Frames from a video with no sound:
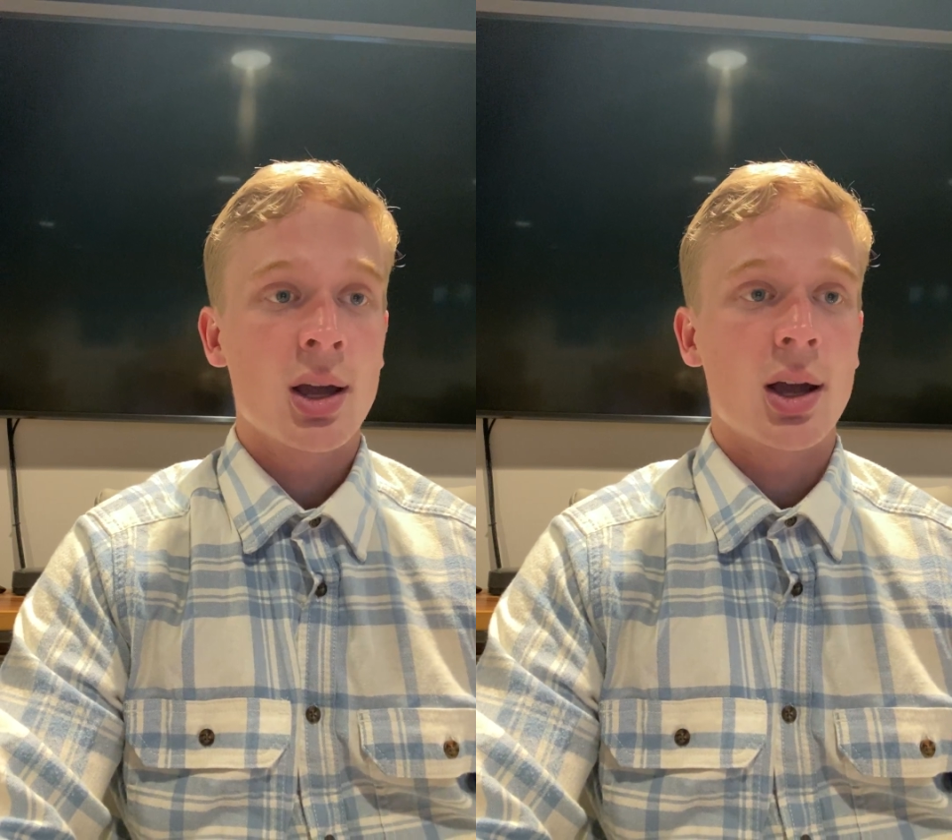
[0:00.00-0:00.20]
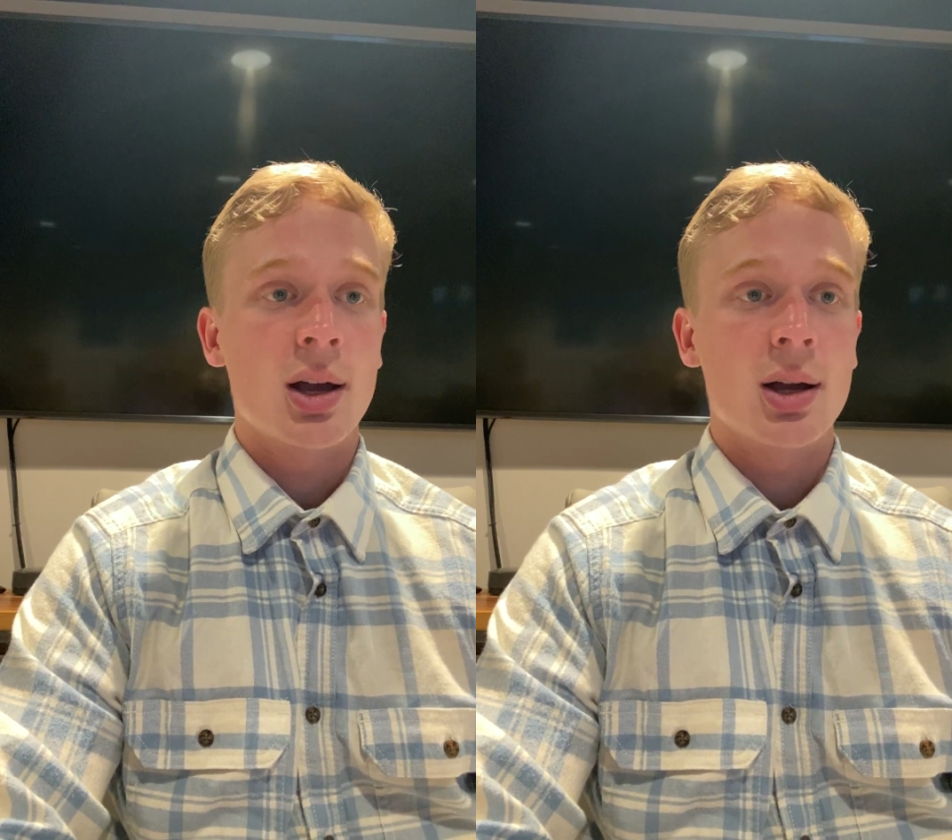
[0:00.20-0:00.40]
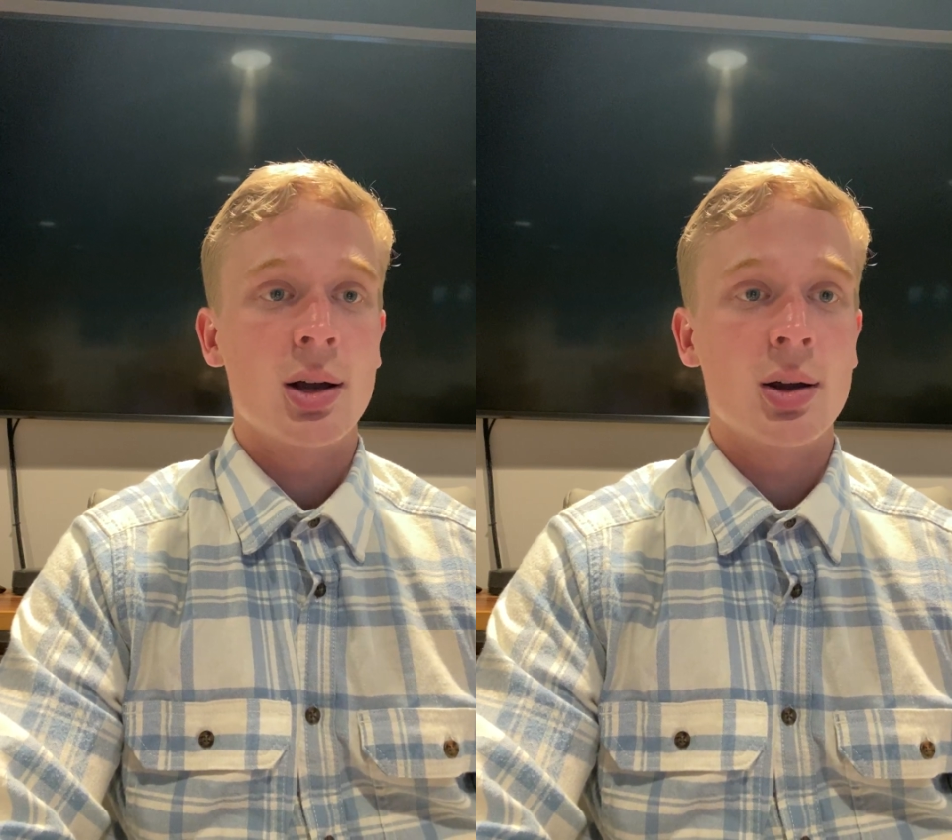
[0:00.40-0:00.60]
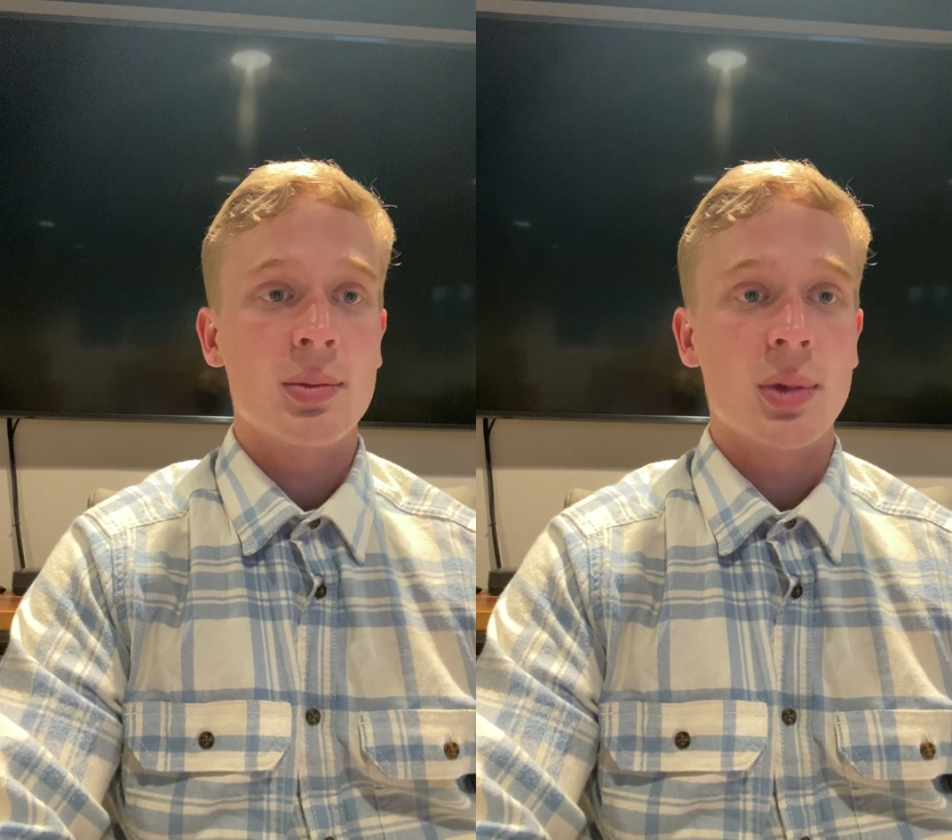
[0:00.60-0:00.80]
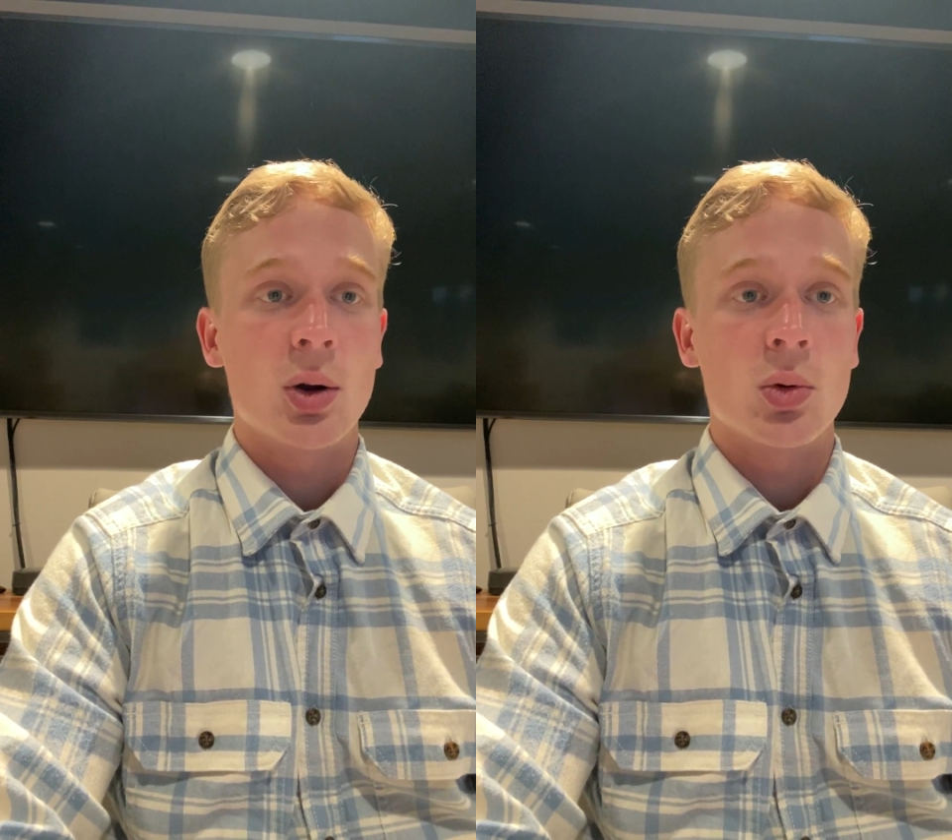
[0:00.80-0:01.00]

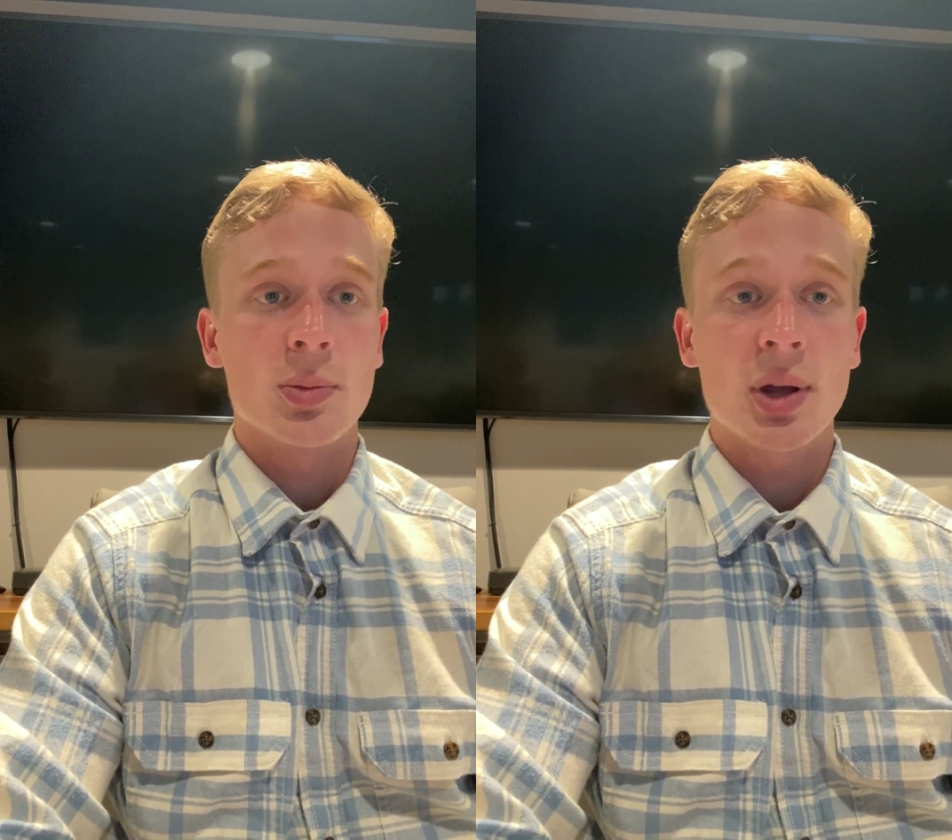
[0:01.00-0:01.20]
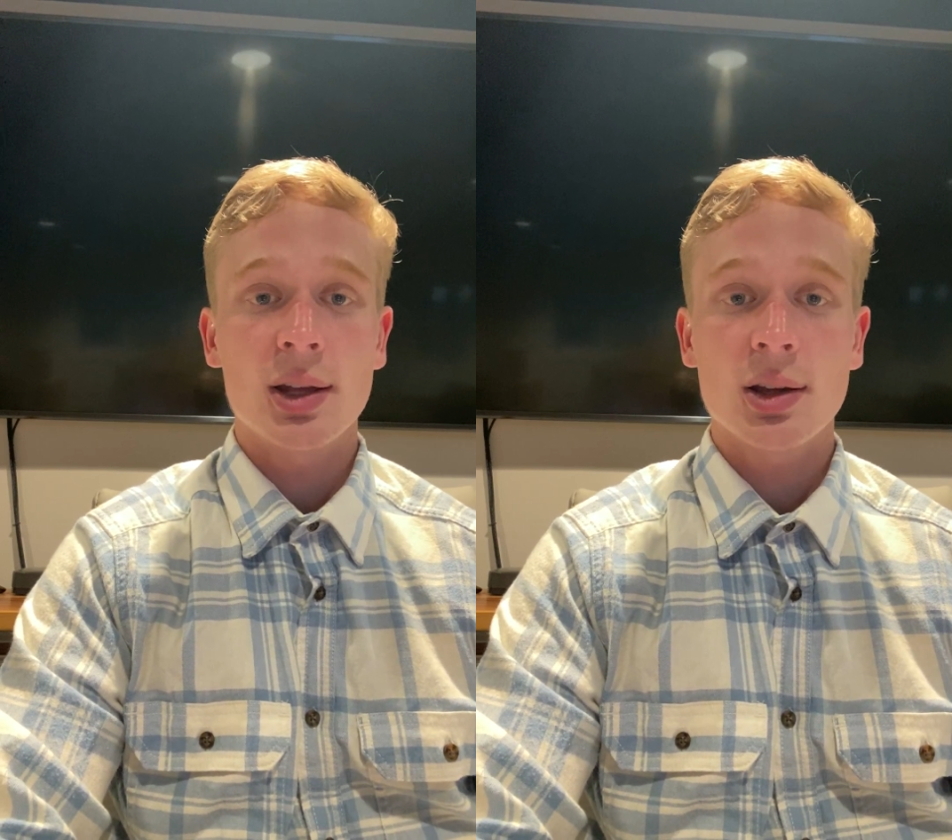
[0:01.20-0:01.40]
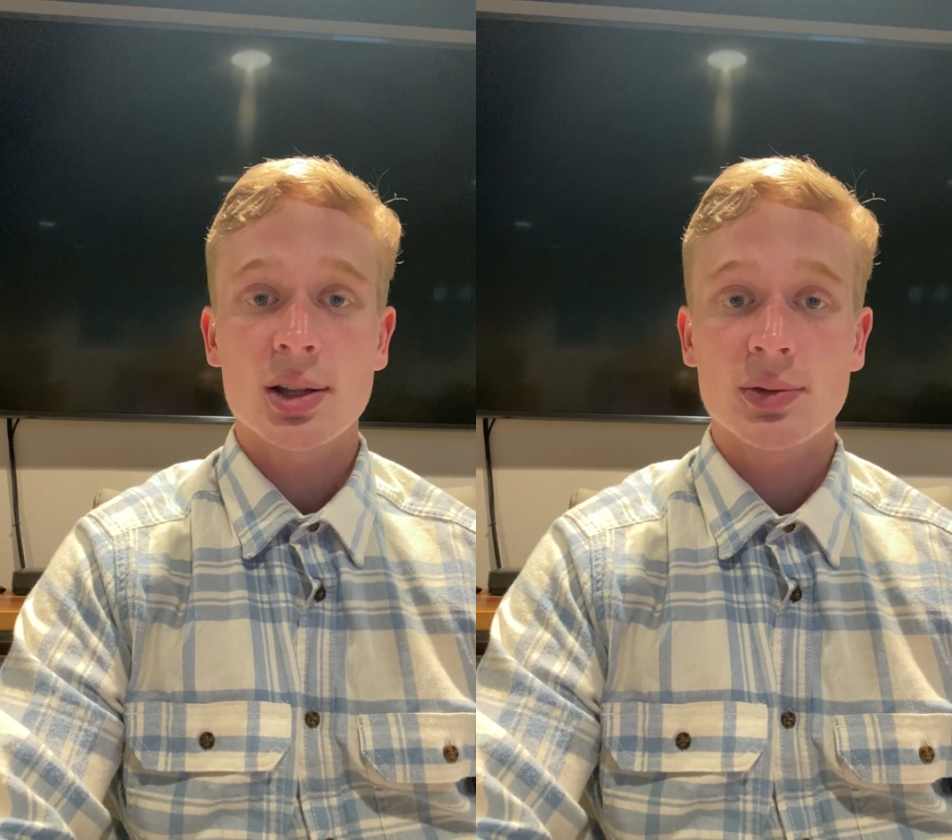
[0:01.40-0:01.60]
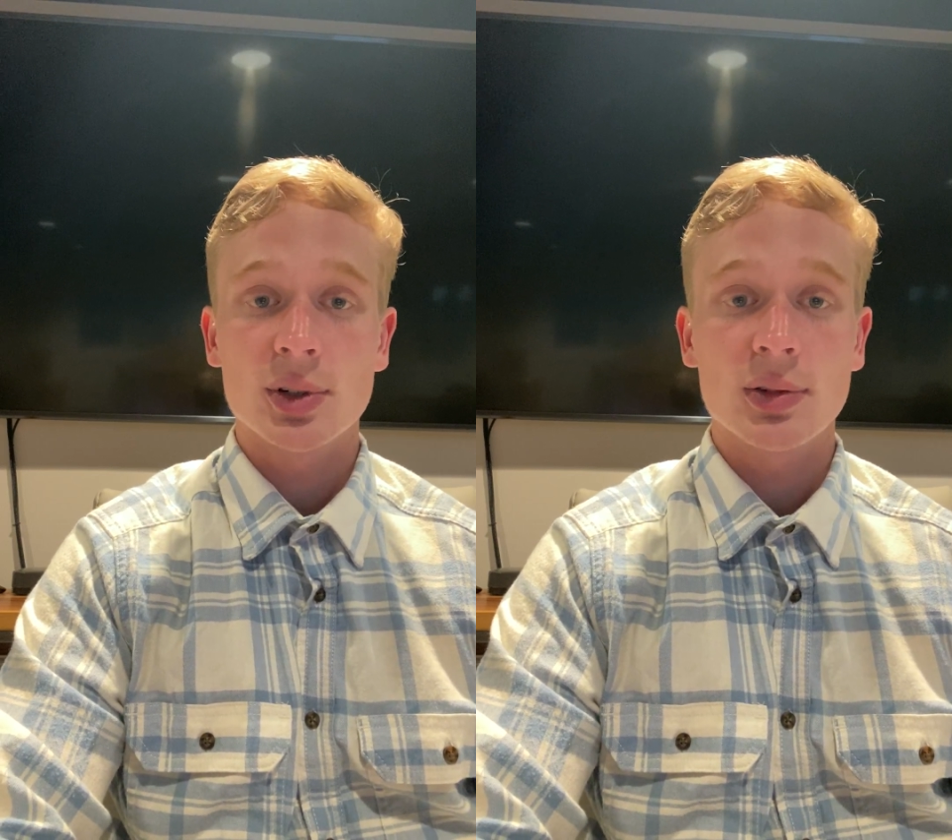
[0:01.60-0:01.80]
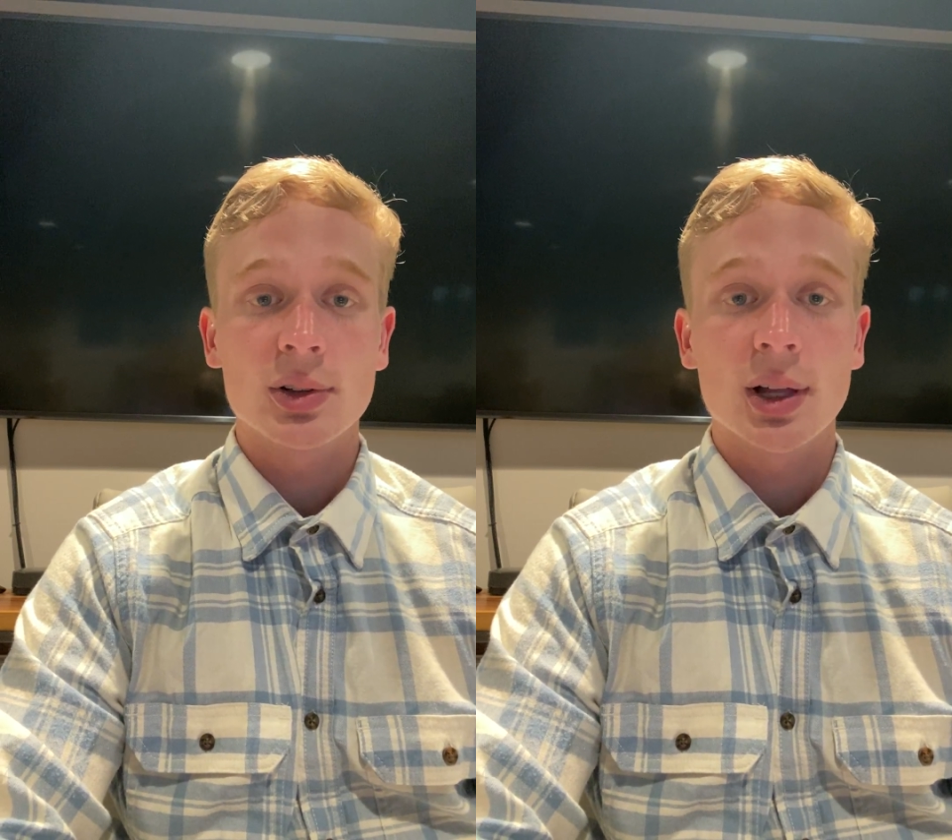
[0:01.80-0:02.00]
or pay cuts for different